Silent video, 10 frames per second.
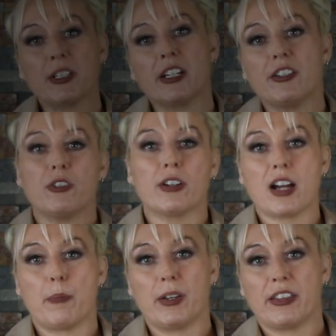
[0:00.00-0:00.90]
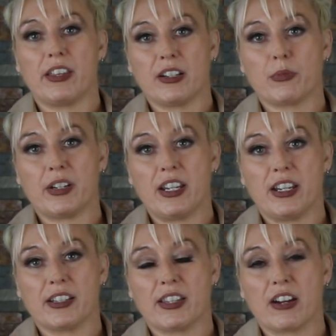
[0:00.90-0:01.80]
going to do a couple of things when he
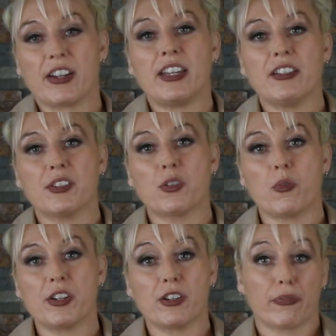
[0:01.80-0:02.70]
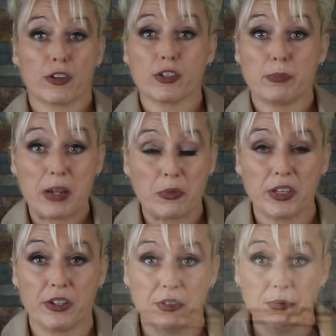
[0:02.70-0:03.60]
gets there. He is going to first meet with
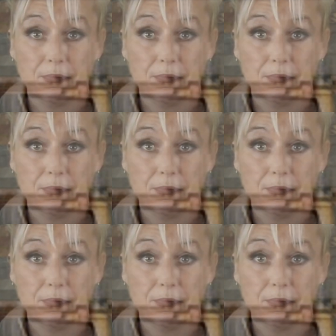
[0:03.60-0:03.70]
you,